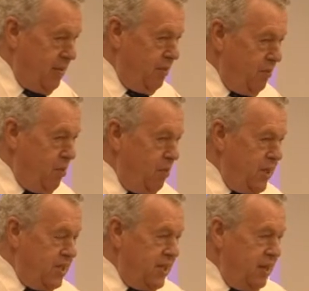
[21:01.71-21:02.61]
but what we
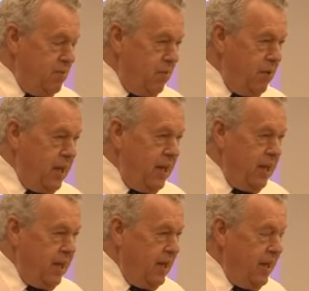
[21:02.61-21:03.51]
see and what we
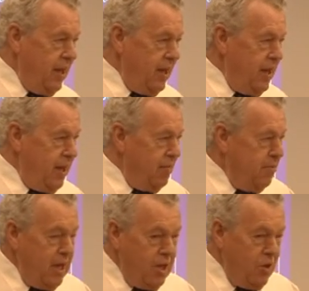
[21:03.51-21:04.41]
hear may not